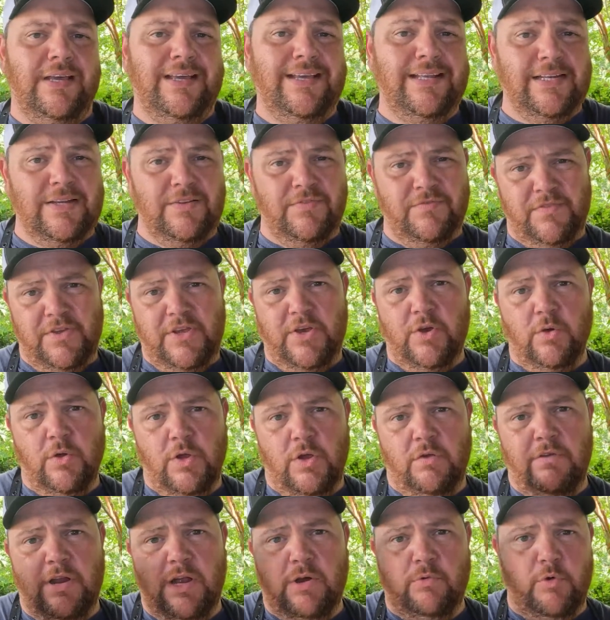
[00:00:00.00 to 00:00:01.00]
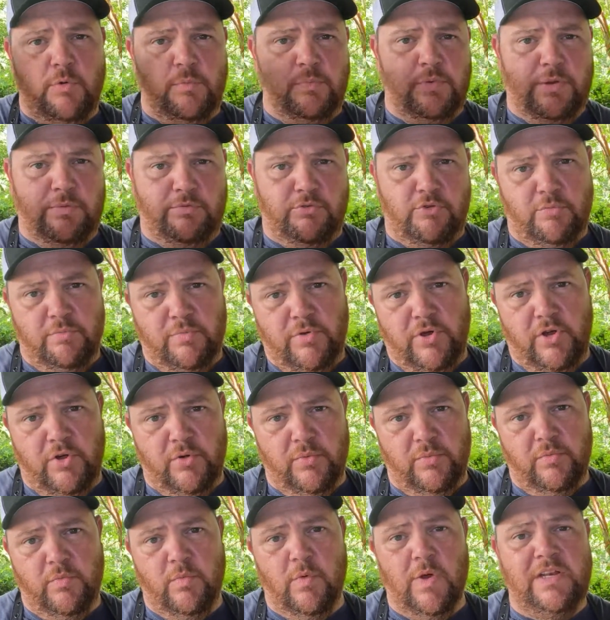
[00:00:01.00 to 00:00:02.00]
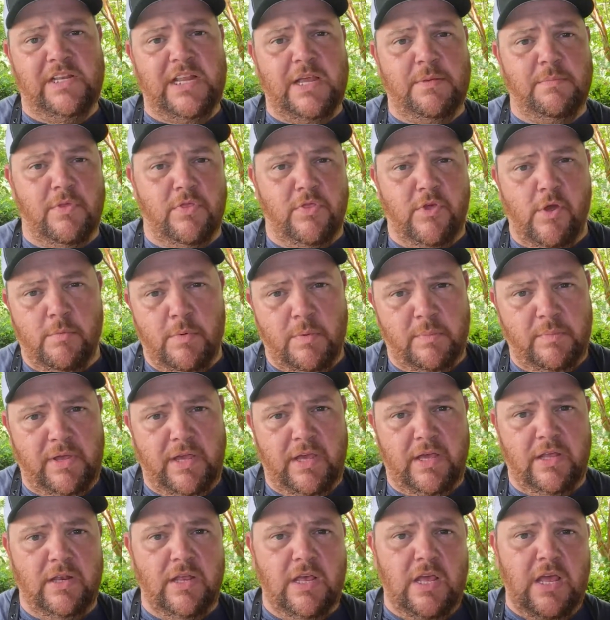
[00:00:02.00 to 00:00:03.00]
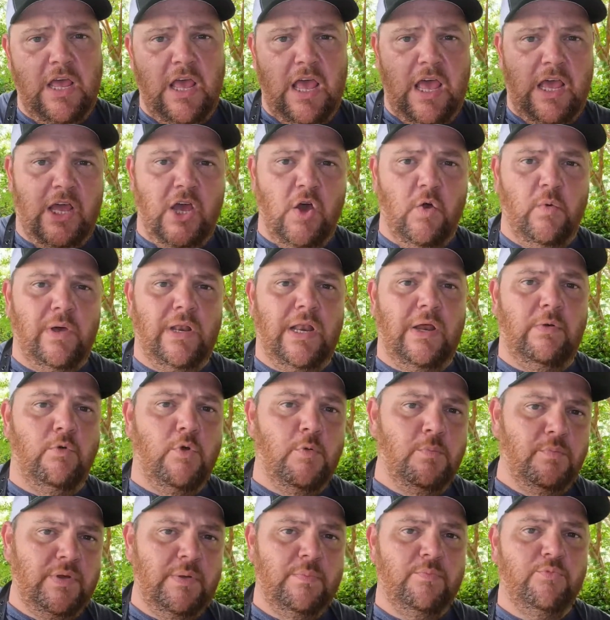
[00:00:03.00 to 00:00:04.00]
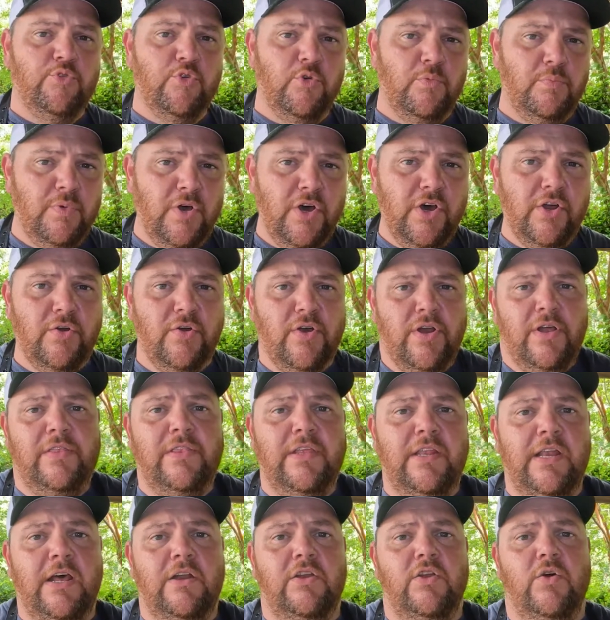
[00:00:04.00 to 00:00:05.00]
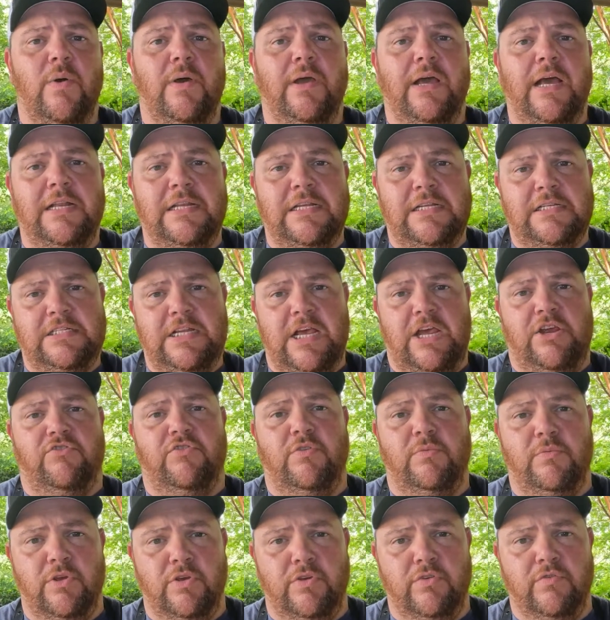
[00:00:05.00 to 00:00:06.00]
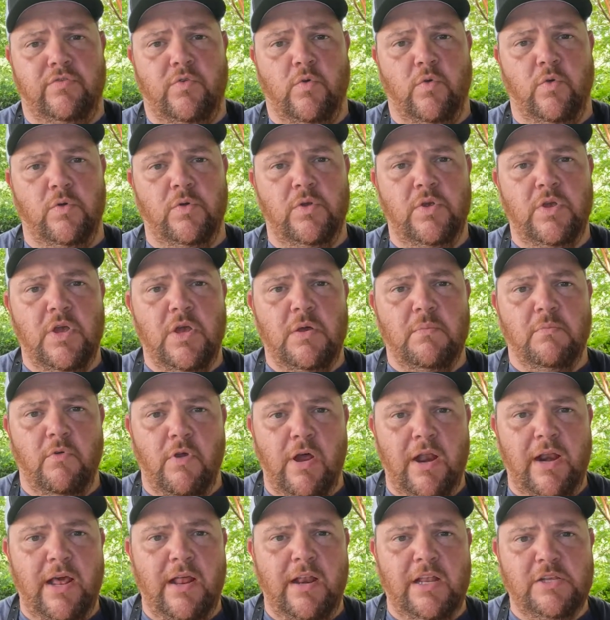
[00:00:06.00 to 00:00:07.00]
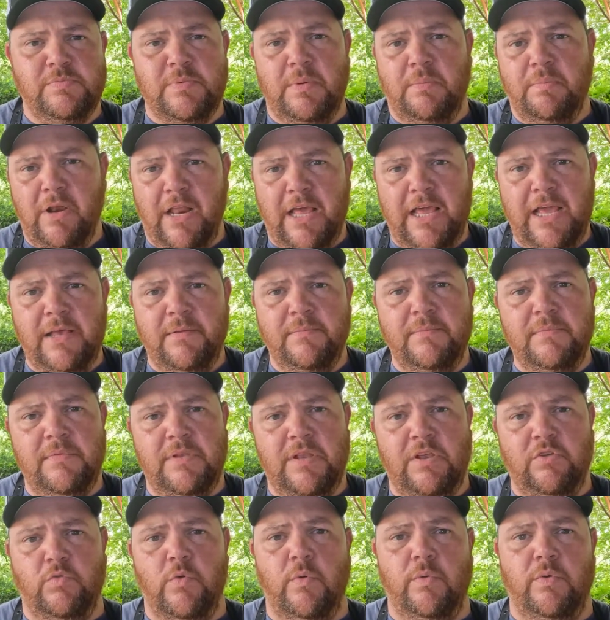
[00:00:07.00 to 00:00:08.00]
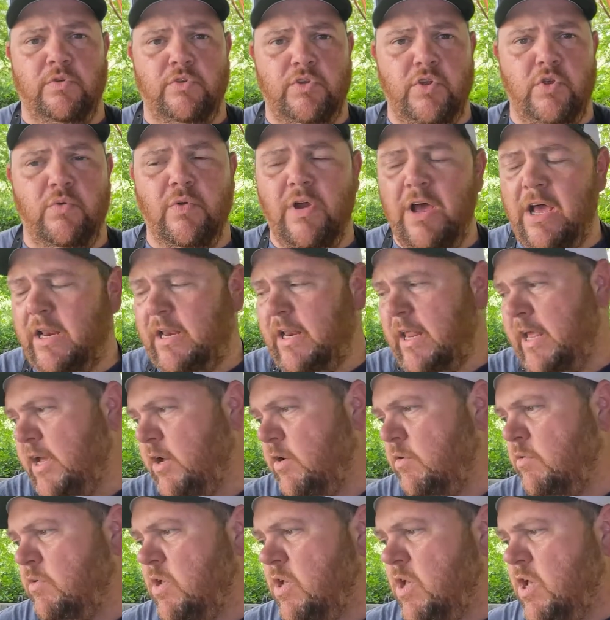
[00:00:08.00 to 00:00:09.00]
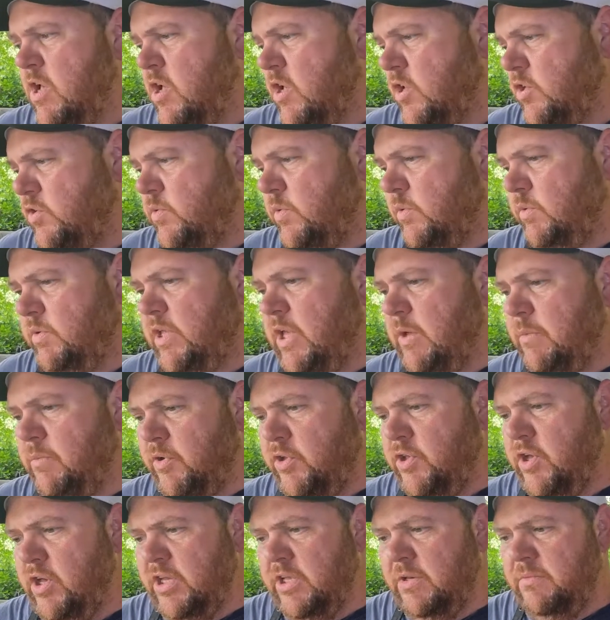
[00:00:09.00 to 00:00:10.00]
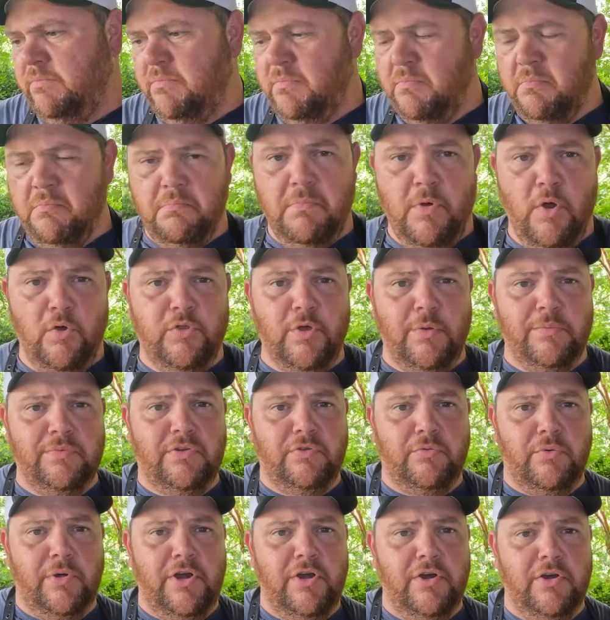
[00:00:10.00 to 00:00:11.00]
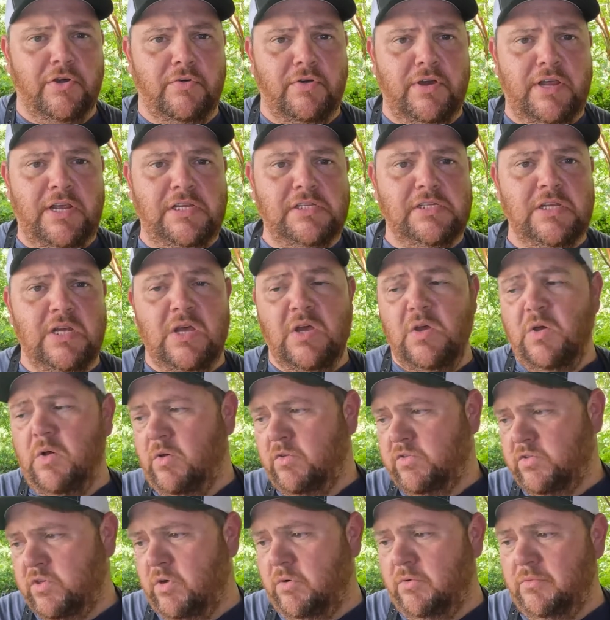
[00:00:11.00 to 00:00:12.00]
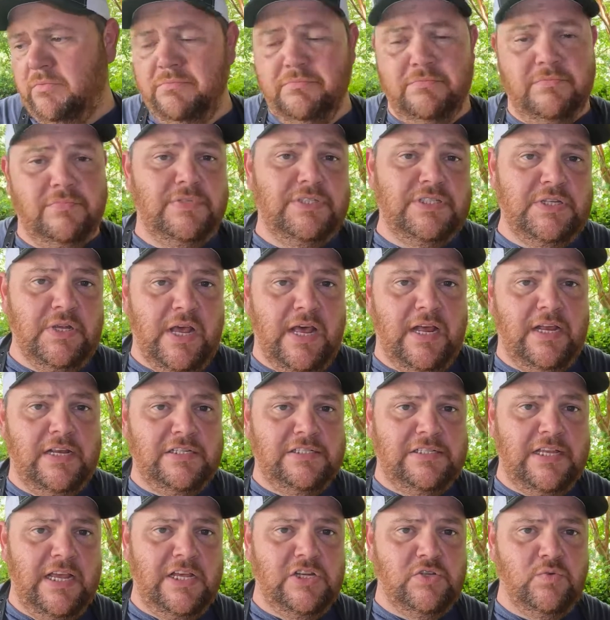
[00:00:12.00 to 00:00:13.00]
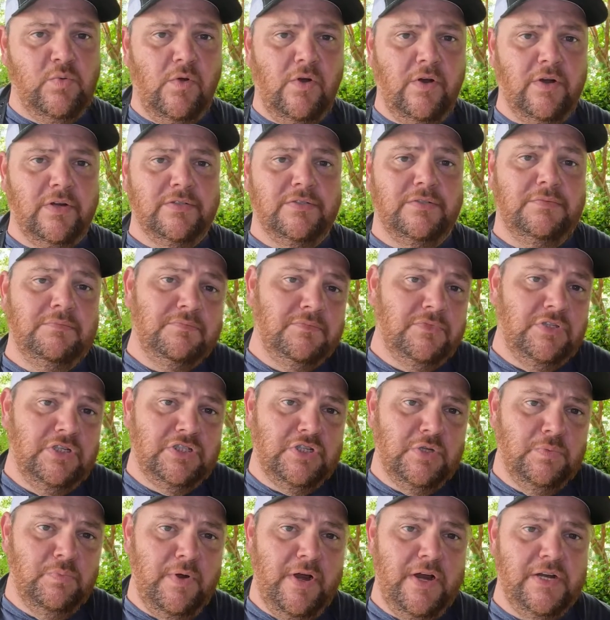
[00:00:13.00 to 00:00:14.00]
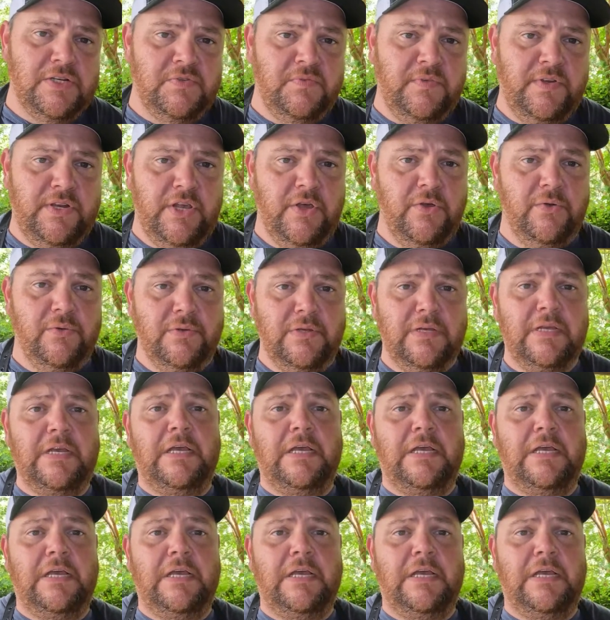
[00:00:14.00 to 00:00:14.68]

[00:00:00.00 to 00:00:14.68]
I get the feel of like room temperature butter. When I take my Thermopin and go in like room temperature butter, then I know I got the texture I'm looking for. Right now, that's my plan. That's what we're gonna do right now. So we're gonna keep them cooking. Both of them at 300 degrees. So see how this test works. This comparison video.